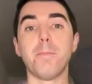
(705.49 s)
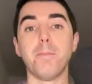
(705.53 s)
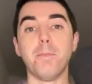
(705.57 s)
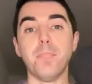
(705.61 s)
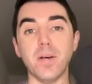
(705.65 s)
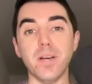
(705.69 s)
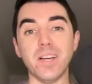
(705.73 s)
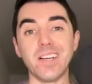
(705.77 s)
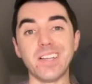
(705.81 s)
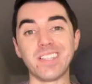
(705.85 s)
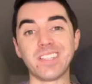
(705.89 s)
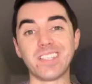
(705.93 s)

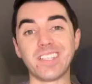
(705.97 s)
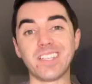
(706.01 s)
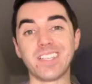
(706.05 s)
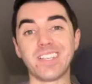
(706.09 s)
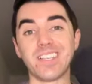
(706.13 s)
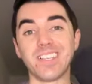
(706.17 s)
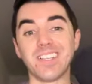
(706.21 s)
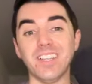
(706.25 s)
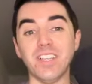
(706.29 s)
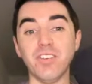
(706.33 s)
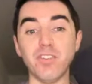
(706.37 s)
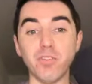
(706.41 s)
But
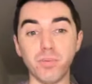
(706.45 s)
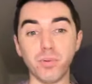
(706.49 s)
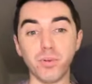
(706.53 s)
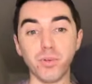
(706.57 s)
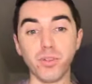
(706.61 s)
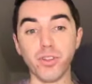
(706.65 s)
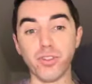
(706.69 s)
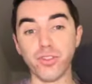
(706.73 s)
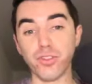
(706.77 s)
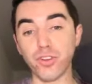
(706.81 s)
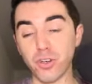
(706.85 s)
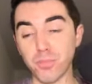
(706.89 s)

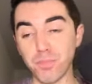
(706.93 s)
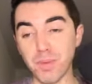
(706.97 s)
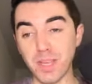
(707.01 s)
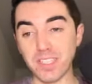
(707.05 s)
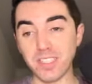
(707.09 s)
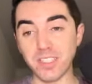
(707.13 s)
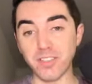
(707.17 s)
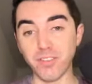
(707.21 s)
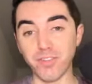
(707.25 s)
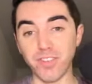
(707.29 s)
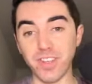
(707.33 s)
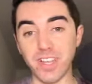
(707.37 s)
Liverpool, 3rd
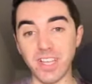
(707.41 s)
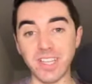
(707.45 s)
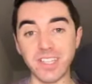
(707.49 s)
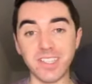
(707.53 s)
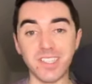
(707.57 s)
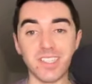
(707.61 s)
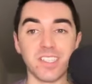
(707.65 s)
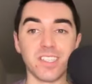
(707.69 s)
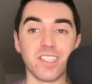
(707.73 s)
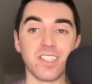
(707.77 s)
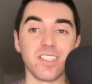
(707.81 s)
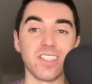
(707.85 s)
best
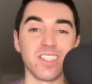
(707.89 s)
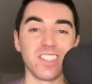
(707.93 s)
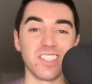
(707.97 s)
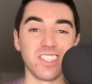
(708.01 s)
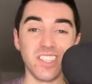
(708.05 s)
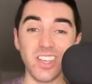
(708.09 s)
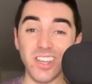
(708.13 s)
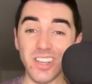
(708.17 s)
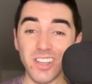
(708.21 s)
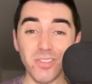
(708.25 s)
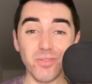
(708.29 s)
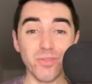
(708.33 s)
defense.
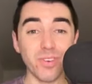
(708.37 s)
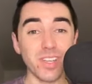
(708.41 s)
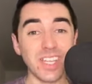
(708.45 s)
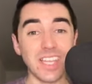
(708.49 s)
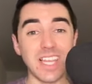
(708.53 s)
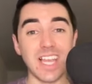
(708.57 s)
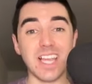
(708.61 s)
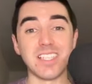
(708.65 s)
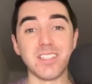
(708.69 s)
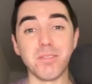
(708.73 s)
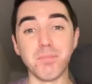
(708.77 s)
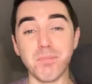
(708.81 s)
Son really
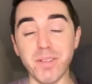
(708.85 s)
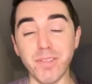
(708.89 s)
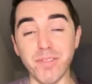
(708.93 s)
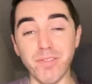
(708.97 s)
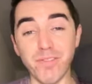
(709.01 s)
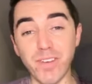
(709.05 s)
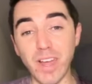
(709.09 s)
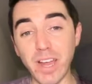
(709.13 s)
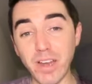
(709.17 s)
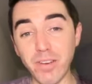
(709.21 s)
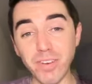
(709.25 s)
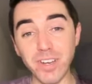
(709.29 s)
hasn't been
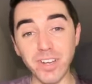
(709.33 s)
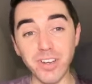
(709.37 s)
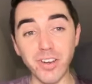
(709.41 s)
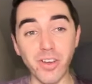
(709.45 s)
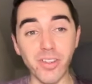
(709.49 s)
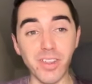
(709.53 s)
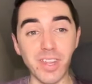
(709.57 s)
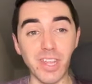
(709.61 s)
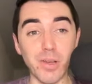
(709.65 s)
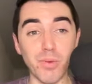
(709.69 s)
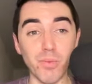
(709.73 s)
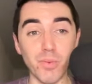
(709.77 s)
firing
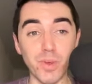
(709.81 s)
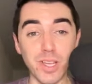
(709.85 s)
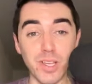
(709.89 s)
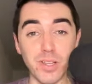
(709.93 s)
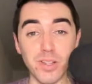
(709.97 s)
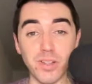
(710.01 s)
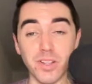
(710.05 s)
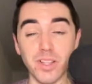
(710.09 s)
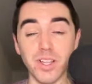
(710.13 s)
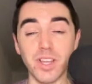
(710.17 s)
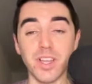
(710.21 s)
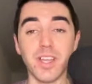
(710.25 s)
all that
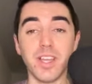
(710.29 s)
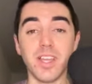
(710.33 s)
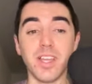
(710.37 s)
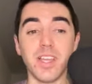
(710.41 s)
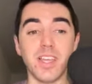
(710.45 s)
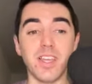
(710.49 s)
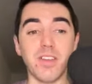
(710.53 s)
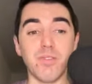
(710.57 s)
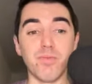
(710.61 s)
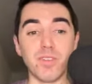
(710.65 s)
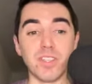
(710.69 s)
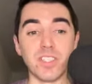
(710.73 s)
well
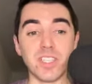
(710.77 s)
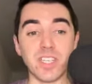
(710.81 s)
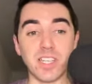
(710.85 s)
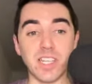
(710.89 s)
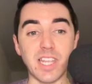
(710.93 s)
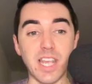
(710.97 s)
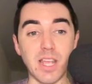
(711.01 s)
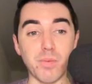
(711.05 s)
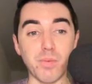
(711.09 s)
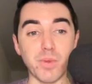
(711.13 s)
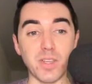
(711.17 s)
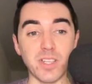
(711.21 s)
in recent
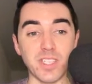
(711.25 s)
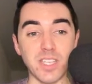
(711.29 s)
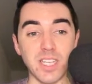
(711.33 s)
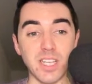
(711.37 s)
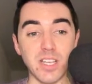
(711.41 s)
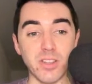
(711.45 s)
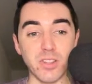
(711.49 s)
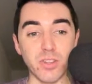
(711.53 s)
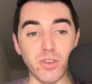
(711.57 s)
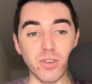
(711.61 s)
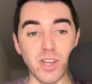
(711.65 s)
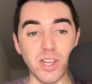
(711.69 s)
game weeks
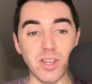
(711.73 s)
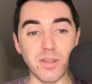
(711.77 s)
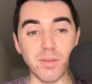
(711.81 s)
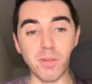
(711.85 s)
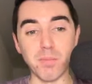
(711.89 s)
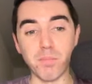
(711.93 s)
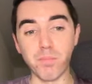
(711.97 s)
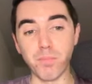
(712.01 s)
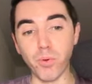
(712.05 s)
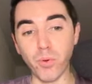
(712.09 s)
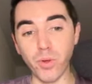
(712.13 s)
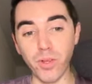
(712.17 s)
either. I
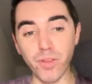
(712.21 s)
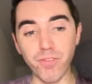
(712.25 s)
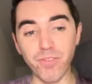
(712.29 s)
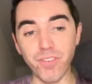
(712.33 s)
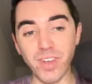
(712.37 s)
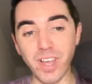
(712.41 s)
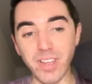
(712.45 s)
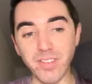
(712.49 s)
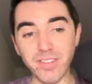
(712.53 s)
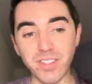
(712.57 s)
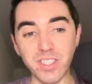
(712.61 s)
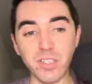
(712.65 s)
mean,
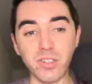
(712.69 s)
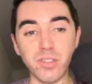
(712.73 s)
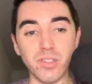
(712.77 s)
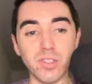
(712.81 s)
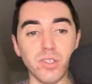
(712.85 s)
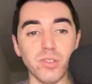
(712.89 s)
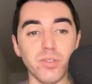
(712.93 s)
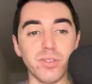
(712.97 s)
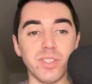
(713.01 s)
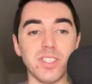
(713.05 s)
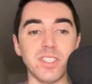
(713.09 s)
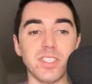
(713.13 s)

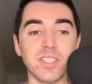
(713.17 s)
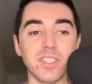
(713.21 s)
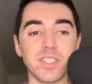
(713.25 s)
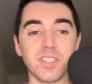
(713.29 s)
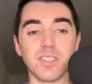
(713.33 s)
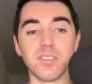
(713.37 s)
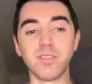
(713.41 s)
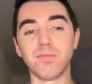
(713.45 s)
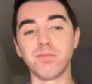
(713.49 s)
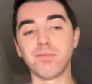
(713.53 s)
0.50 is